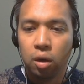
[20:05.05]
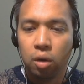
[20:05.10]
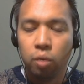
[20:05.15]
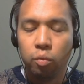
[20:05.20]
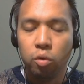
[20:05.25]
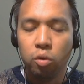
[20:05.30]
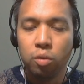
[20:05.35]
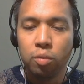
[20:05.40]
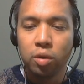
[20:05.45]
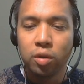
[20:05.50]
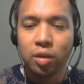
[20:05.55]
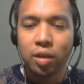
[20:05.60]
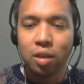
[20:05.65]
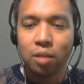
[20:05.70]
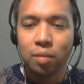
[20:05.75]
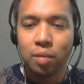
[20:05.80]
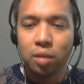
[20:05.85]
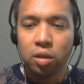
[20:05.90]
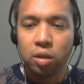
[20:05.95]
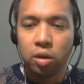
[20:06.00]
Rumors that
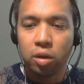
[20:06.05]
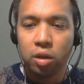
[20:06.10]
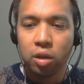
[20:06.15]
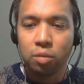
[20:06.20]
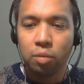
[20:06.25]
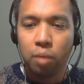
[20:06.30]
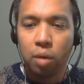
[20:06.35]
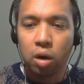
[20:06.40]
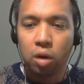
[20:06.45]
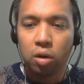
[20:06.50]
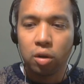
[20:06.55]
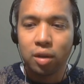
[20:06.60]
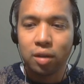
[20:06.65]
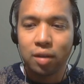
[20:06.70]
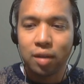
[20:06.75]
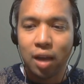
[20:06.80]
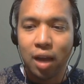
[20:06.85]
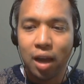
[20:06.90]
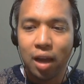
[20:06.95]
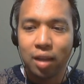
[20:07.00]
the mysterious mark on
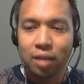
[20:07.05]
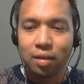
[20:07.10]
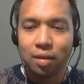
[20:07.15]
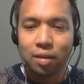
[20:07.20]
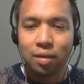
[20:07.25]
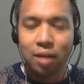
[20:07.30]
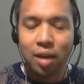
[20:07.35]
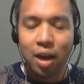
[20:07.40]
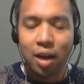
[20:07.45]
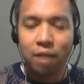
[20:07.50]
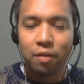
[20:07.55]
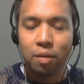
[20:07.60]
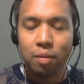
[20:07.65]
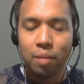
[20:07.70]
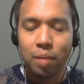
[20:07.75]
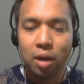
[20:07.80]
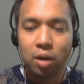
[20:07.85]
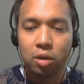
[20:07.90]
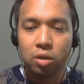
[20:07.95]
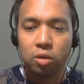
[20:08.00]
his hand is a sign of the
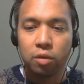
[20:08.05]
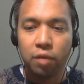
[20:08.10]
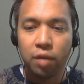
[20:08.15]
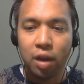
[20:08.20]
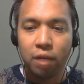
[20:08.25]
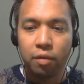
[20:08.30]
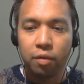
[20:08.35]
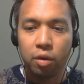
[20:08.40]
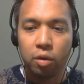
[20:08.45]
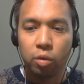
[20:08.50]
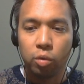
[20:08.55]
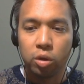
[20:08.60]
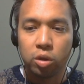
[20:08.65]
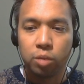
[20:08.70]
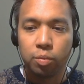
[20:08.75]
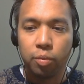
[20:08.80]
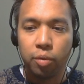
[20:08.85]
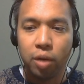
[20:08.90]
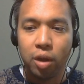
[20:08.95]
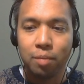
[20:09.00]
Maker's favor were
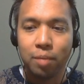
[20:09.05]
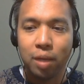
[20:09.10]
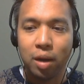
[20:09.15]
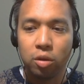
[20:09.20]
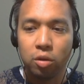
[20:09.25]
spread by